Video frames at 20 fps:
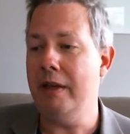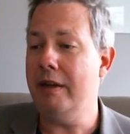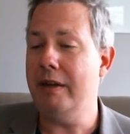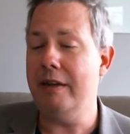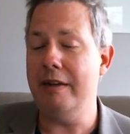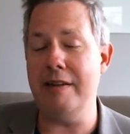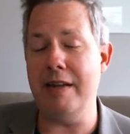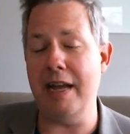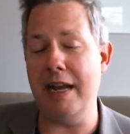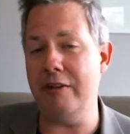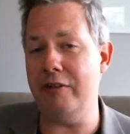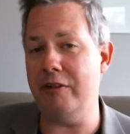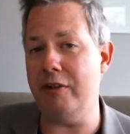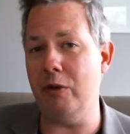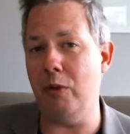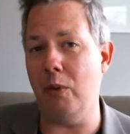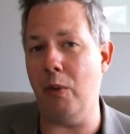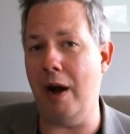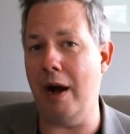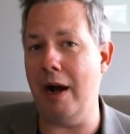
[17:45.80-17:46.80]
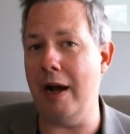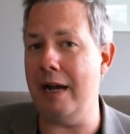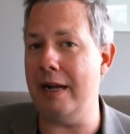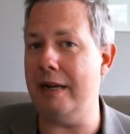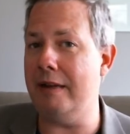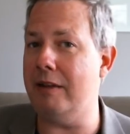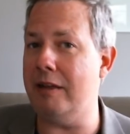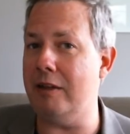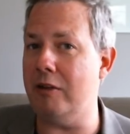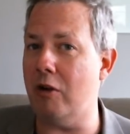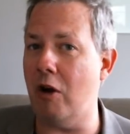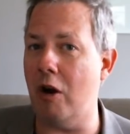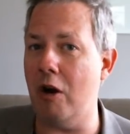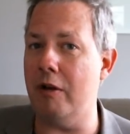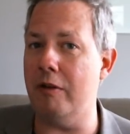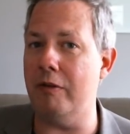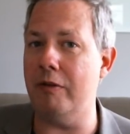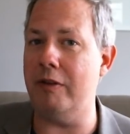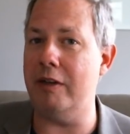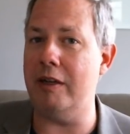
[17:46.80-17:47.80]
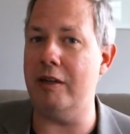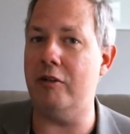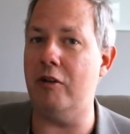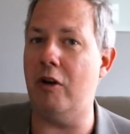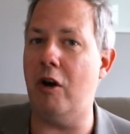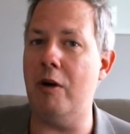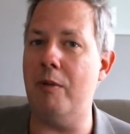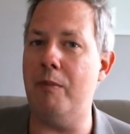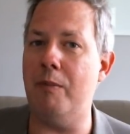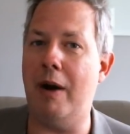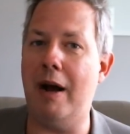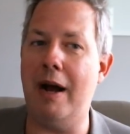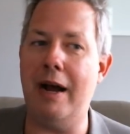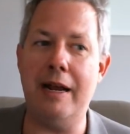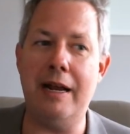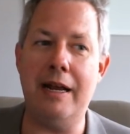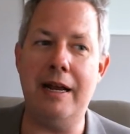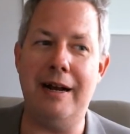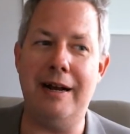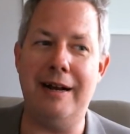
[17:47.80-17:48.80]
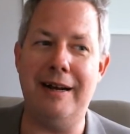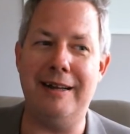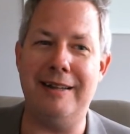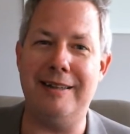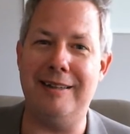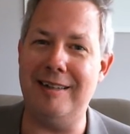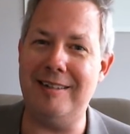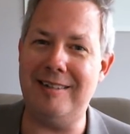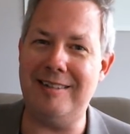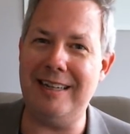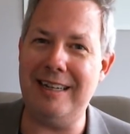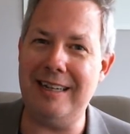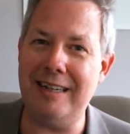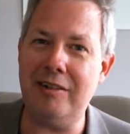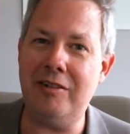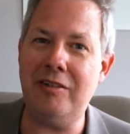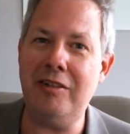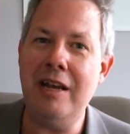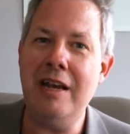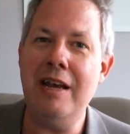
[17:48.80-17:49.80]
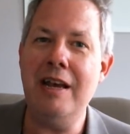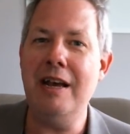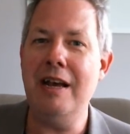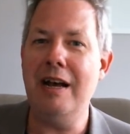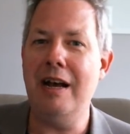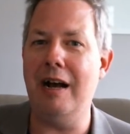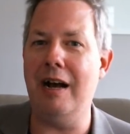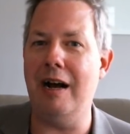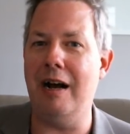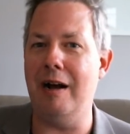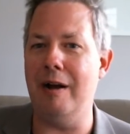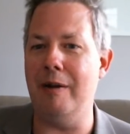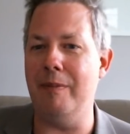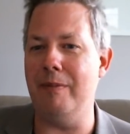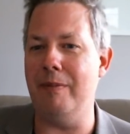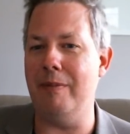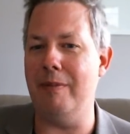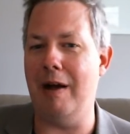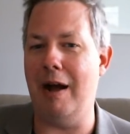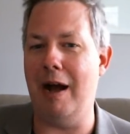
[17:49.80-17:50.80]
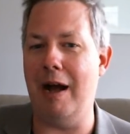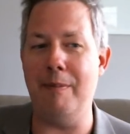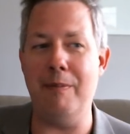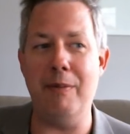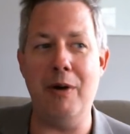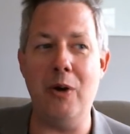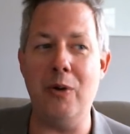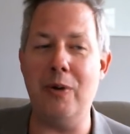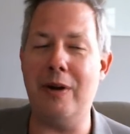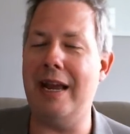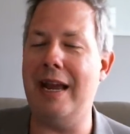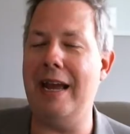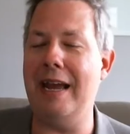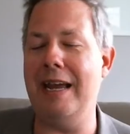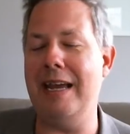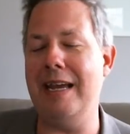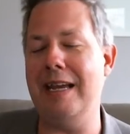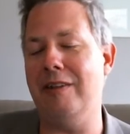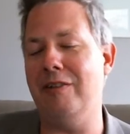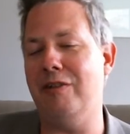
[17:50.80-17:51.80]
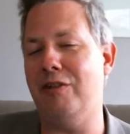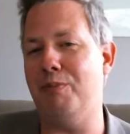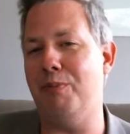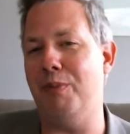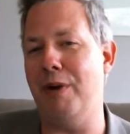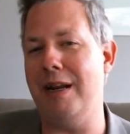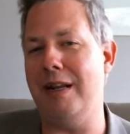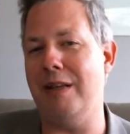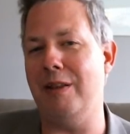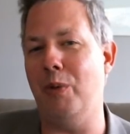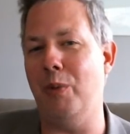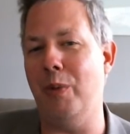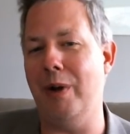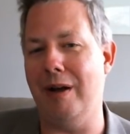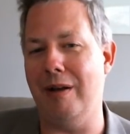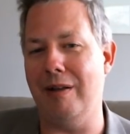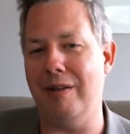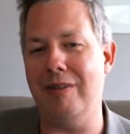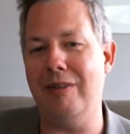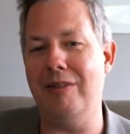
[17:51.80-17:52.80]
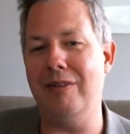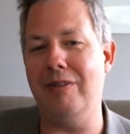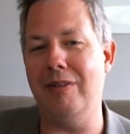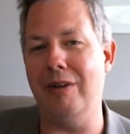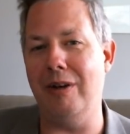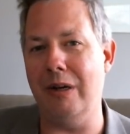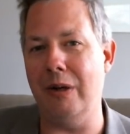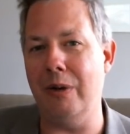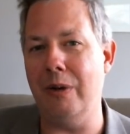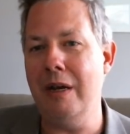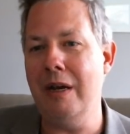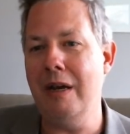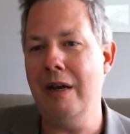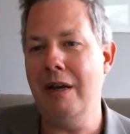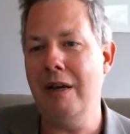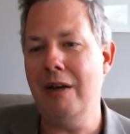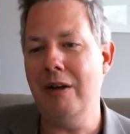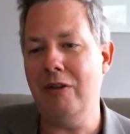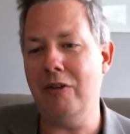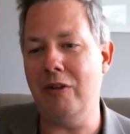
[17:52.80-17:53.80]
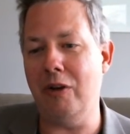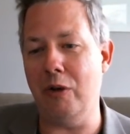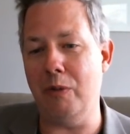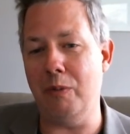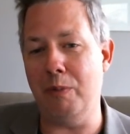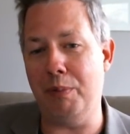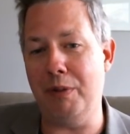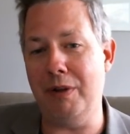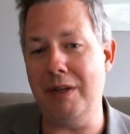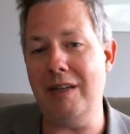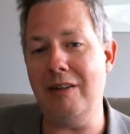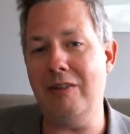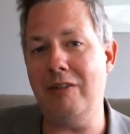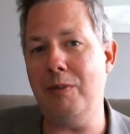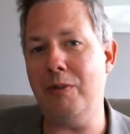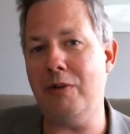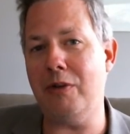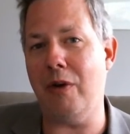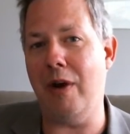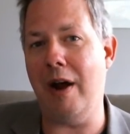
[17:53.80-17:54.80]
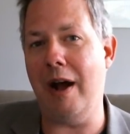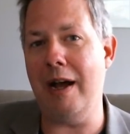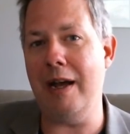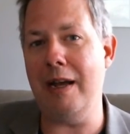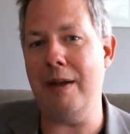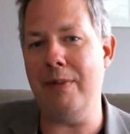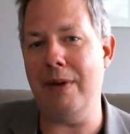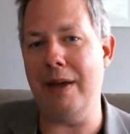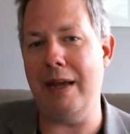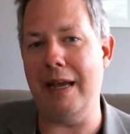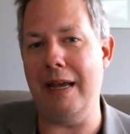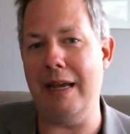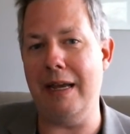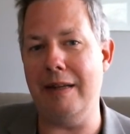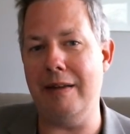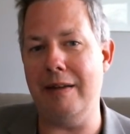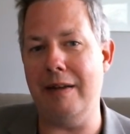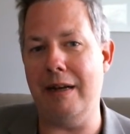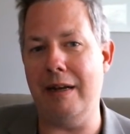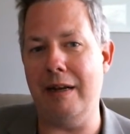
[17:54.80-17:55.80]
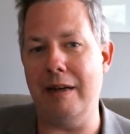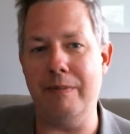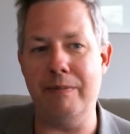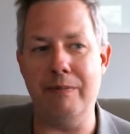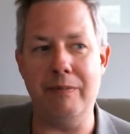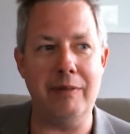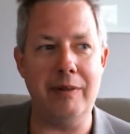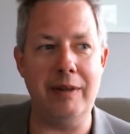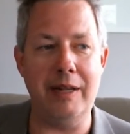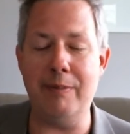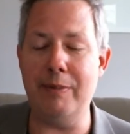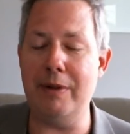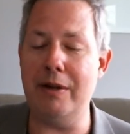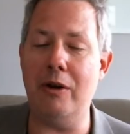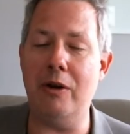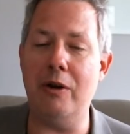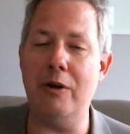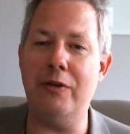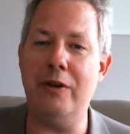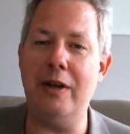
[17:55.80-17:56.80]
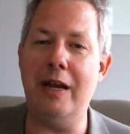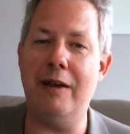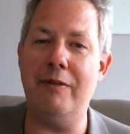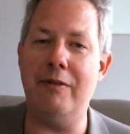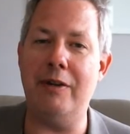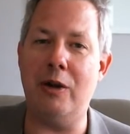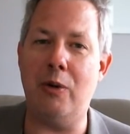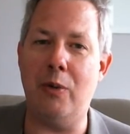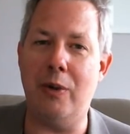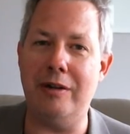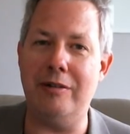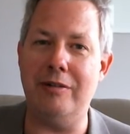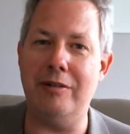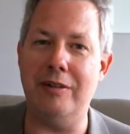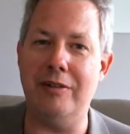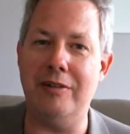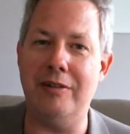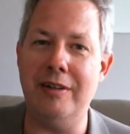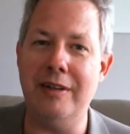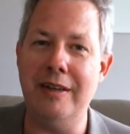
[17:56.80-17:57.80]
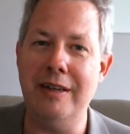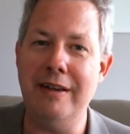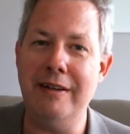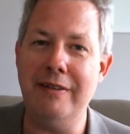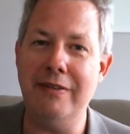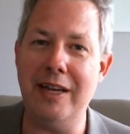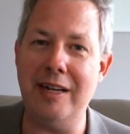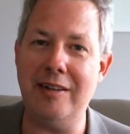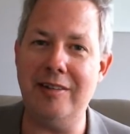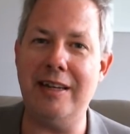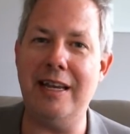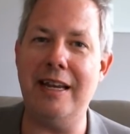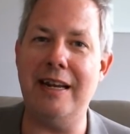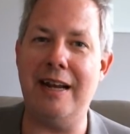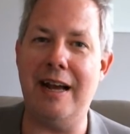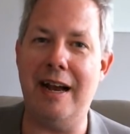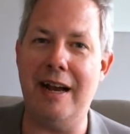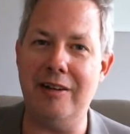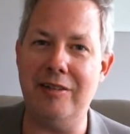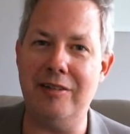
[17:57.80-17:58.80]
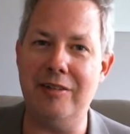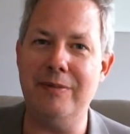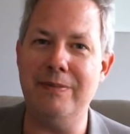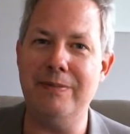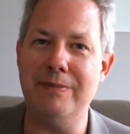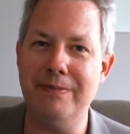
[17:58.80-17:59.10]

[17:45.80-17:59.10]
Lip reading: Nationwide, these aren't my listings. I'm okay in spreading the wealth. So please subscribe and let me know if you have any questions. Thanks again, guys.